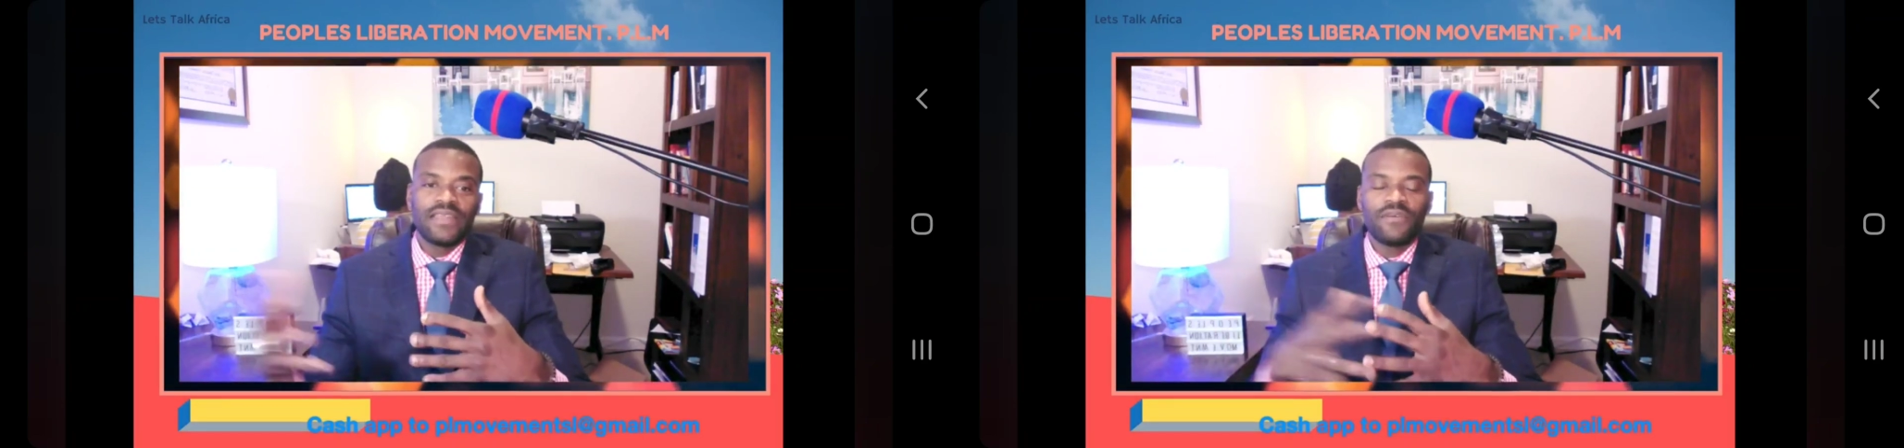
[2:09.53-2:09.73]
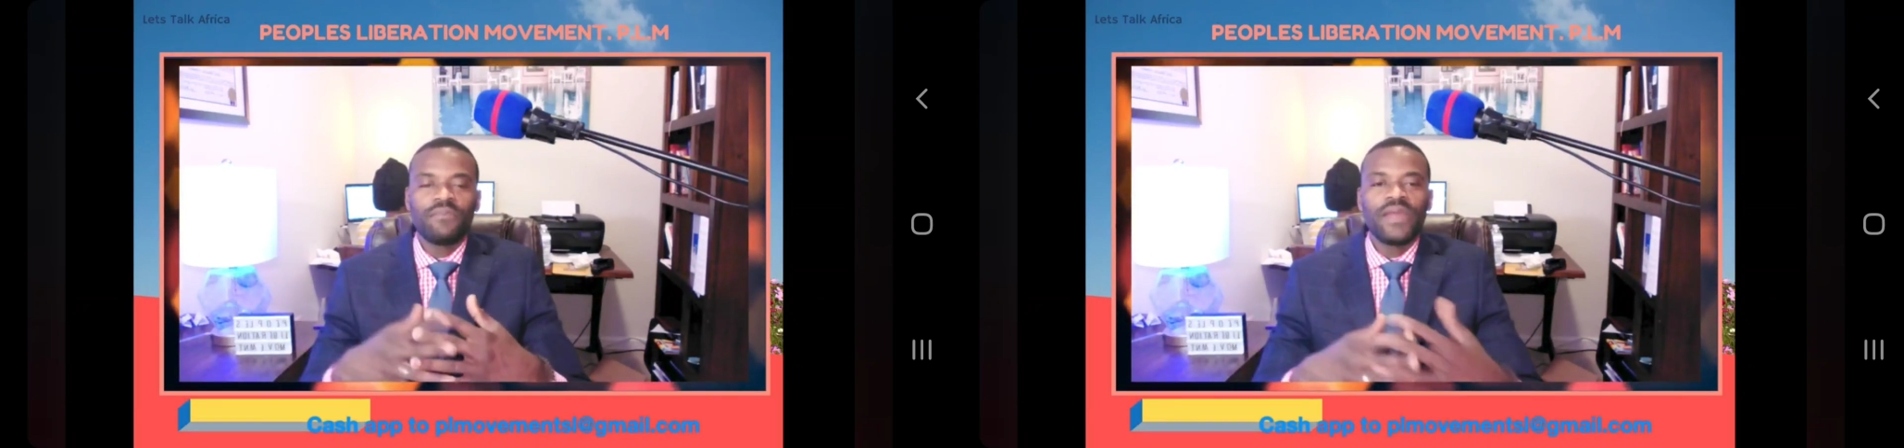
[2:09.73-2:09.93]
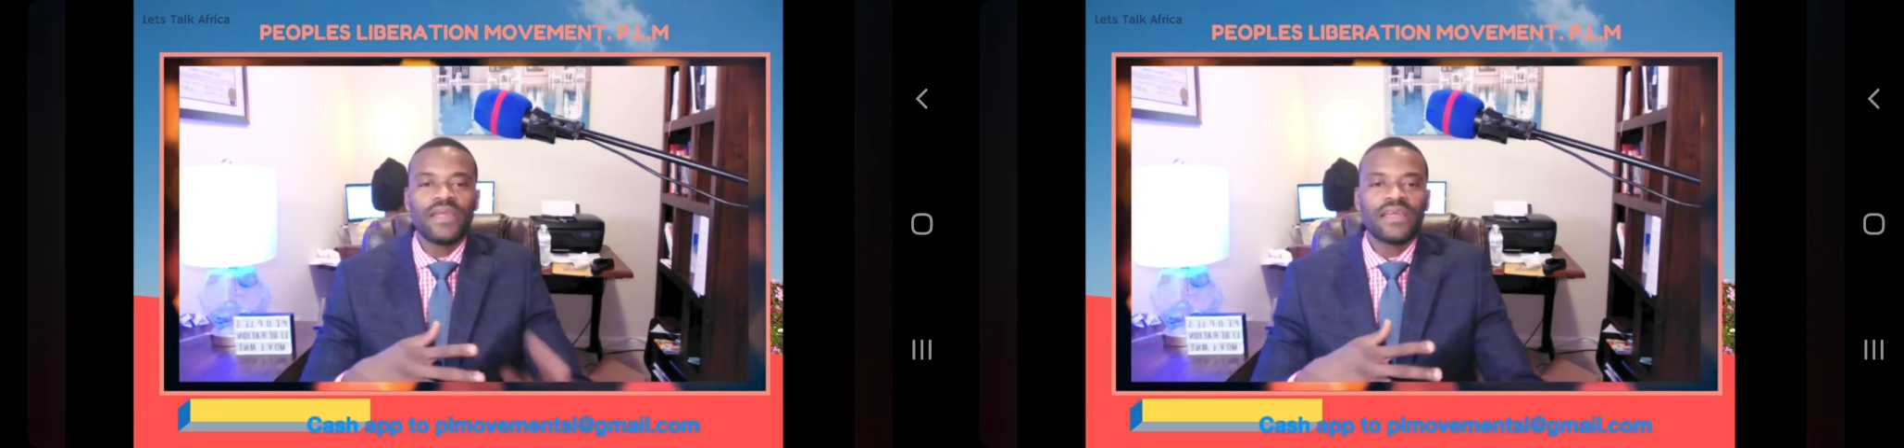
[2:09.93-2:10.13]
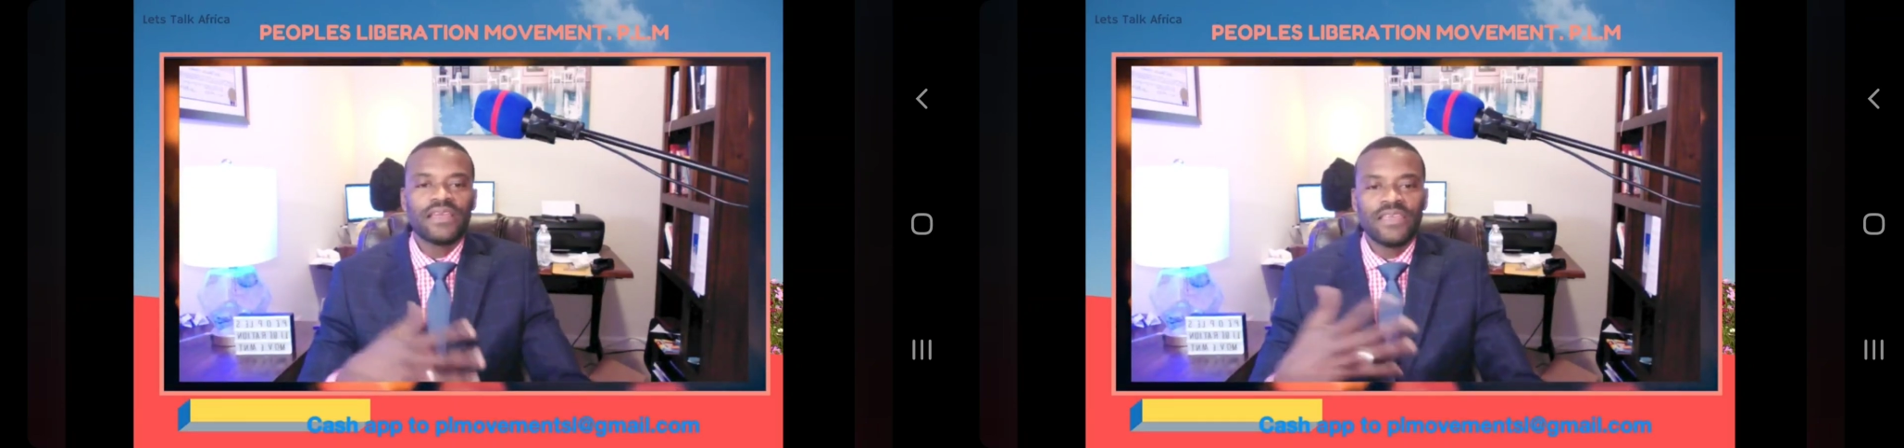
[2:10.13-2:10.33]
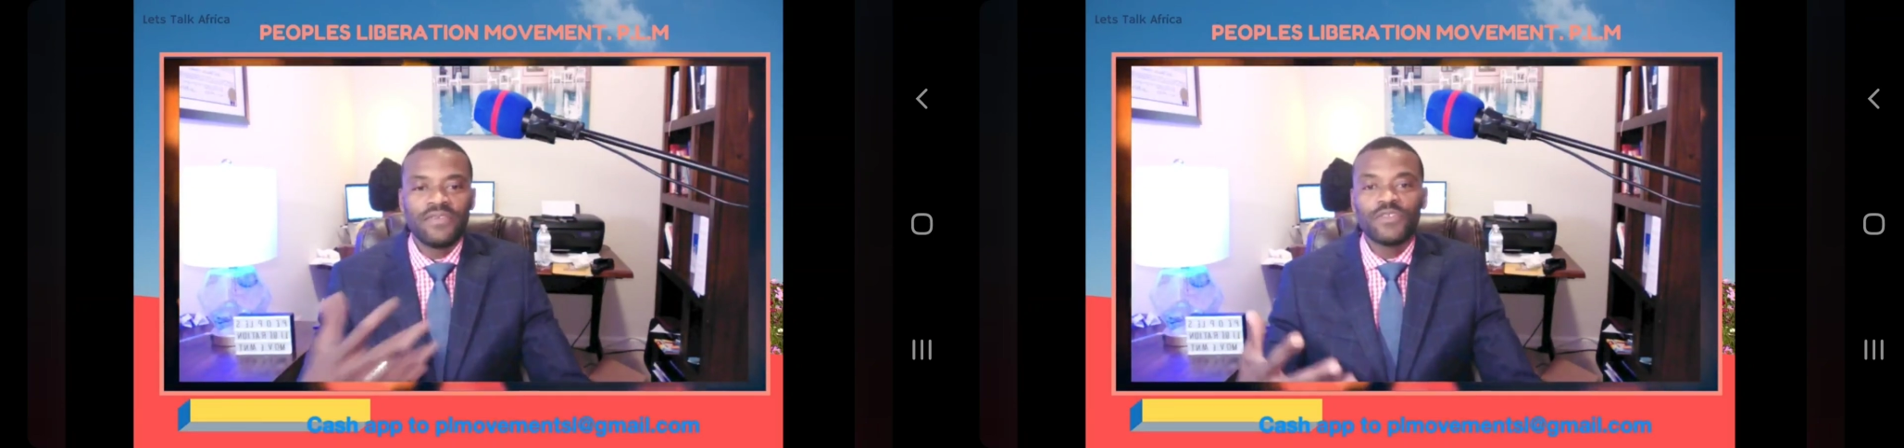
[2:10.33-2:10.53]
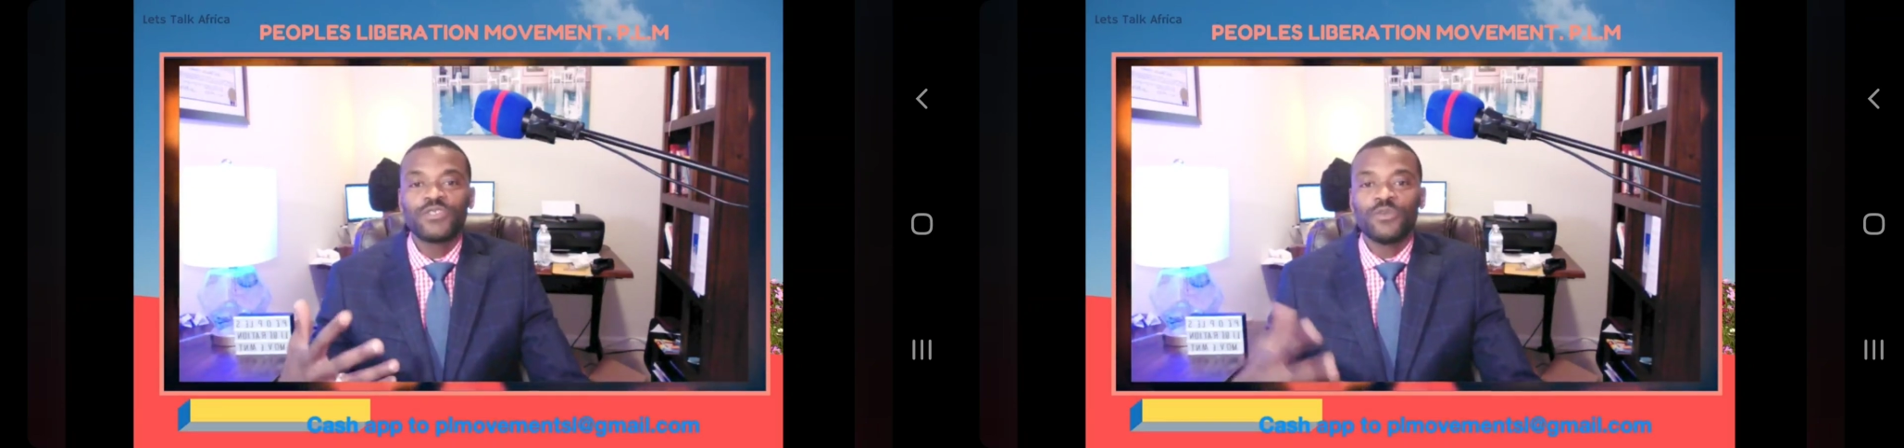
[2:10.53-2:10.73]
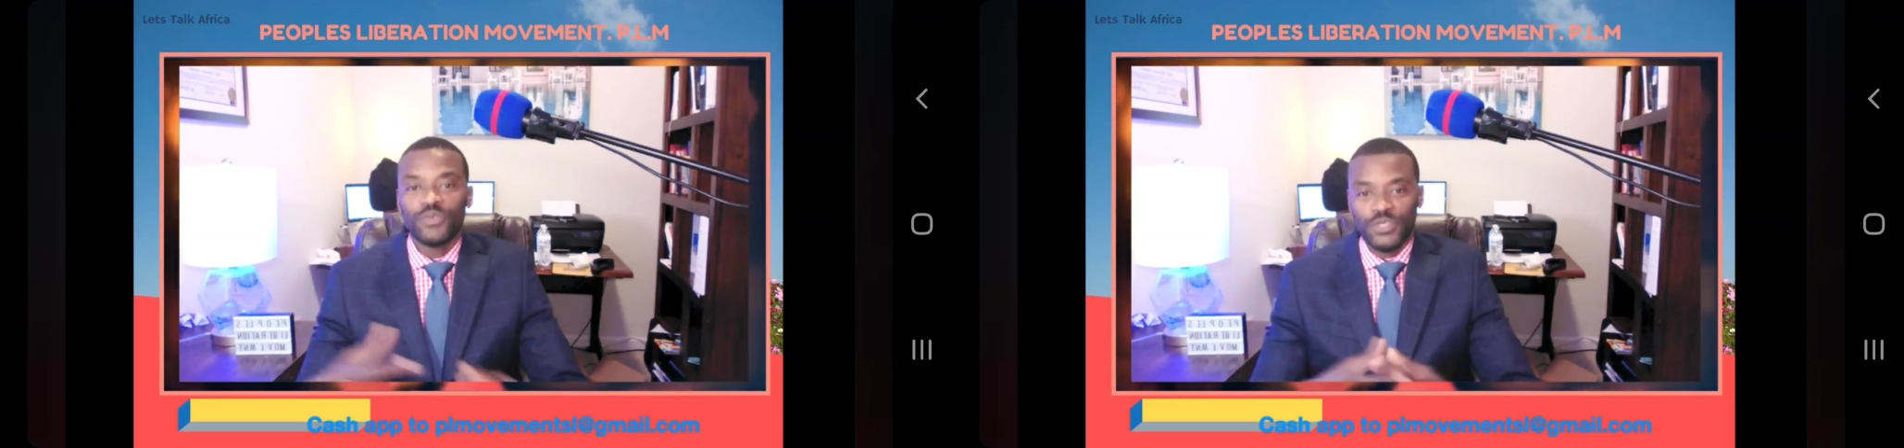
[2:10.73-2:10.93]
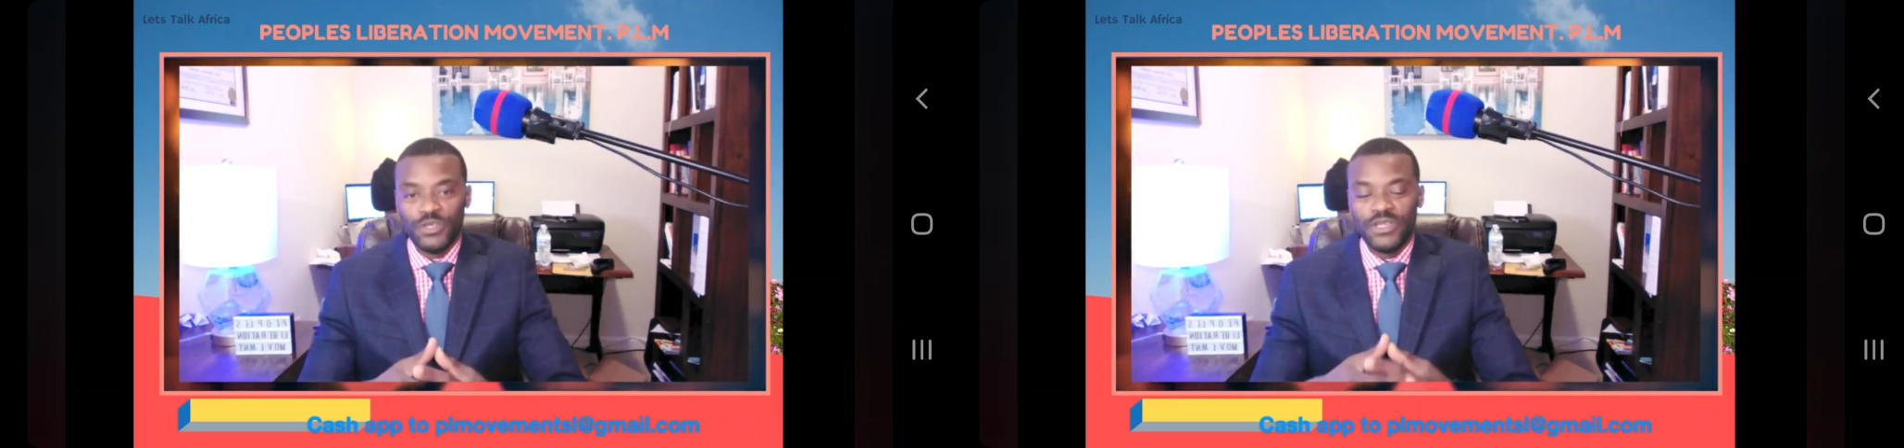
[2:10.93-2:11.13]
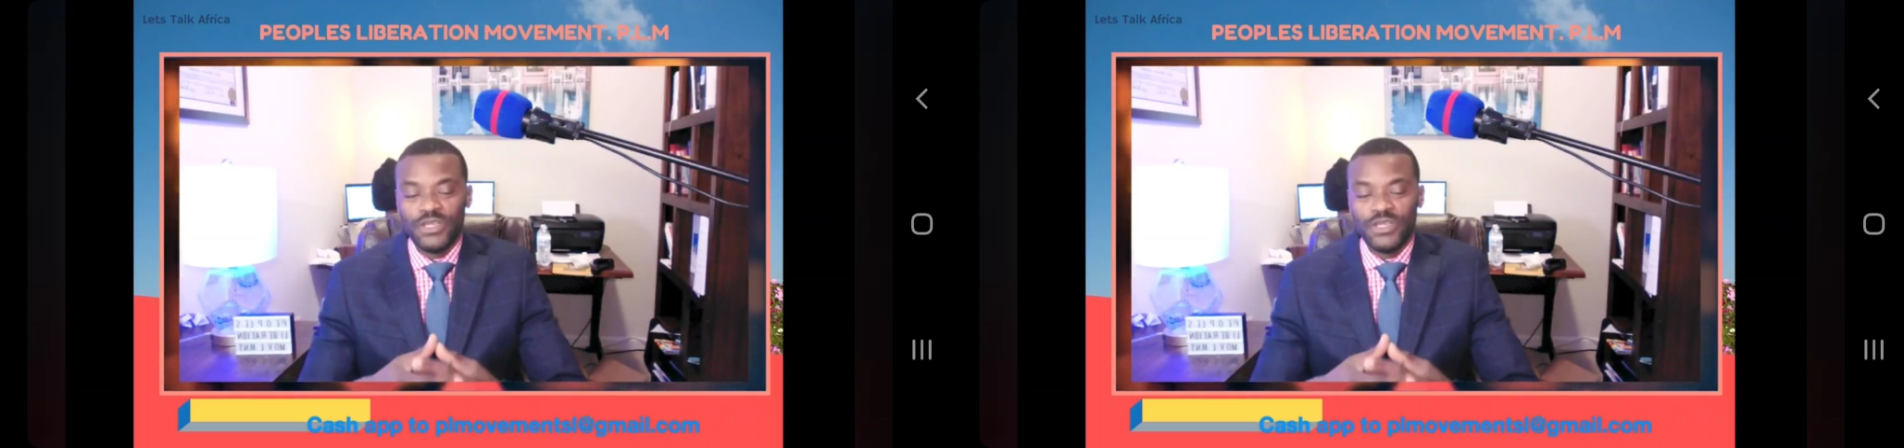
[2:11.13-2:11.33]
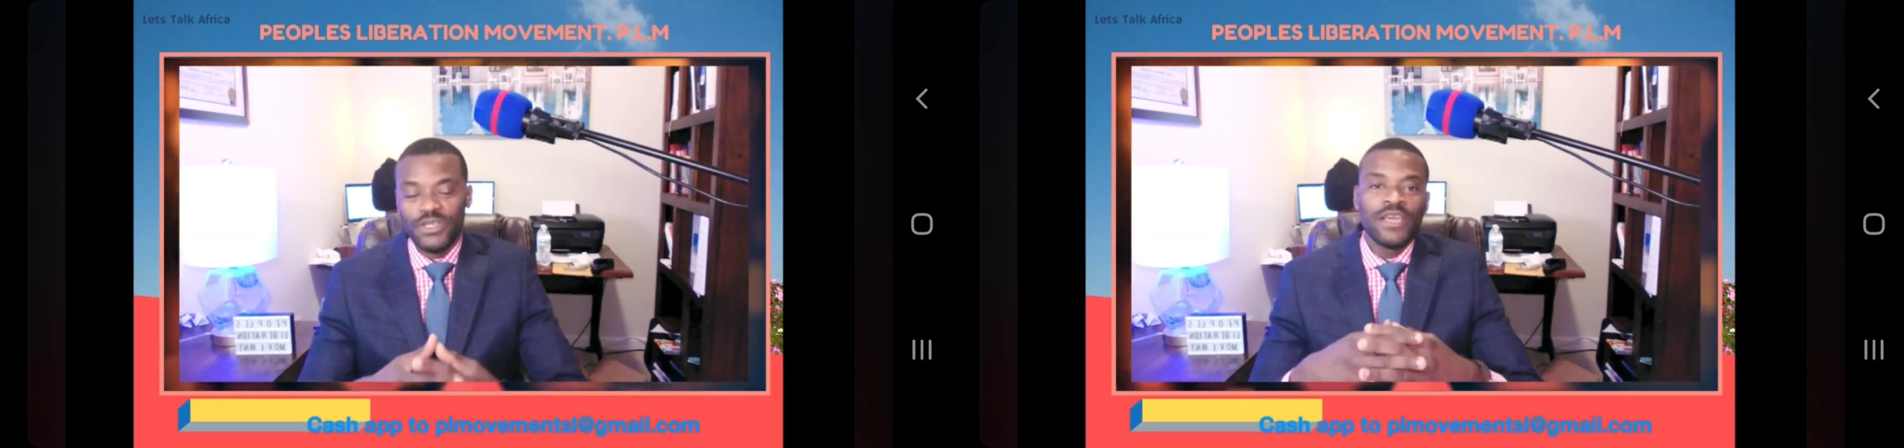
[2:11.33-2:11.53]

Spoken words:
America can give us the opportunity,